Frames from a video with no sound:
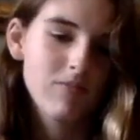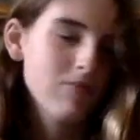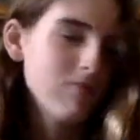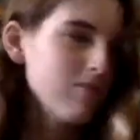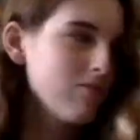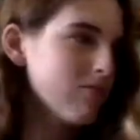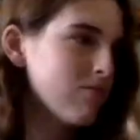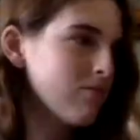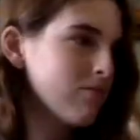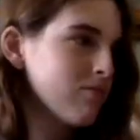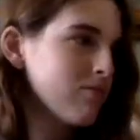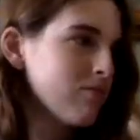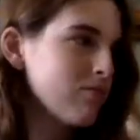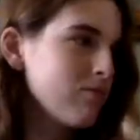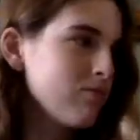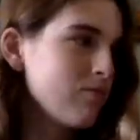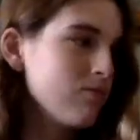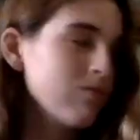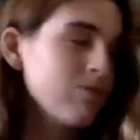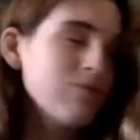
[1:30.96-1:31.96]

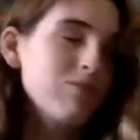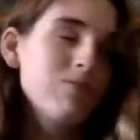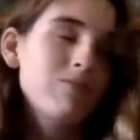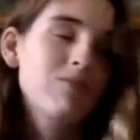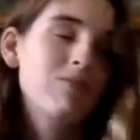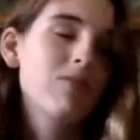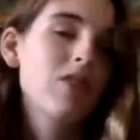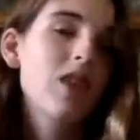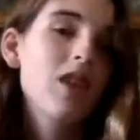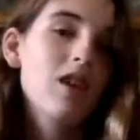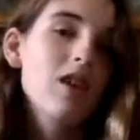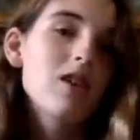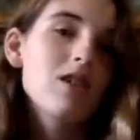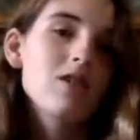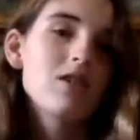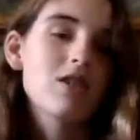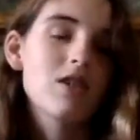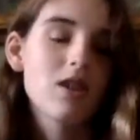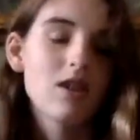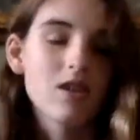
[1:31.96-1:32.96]

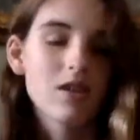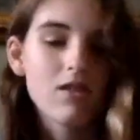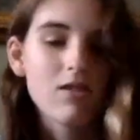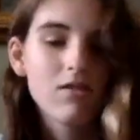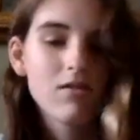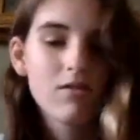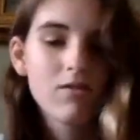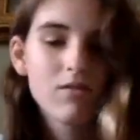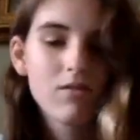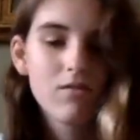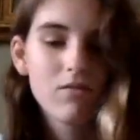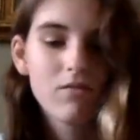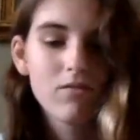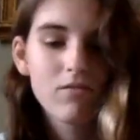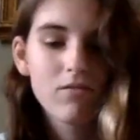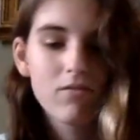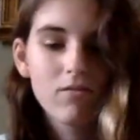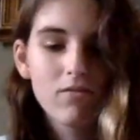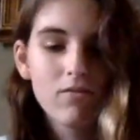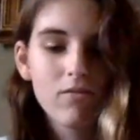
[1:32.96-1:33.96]

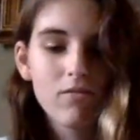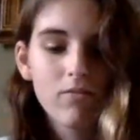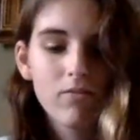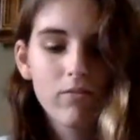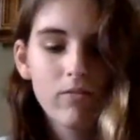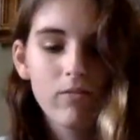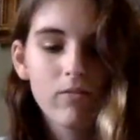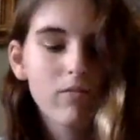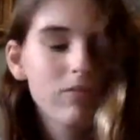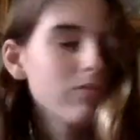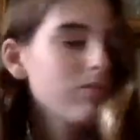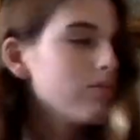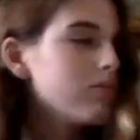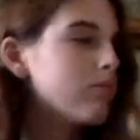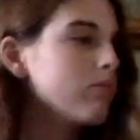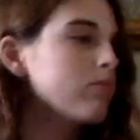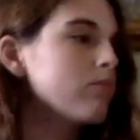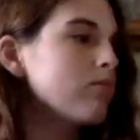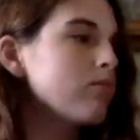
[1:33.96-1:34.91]
The person shown says nothing.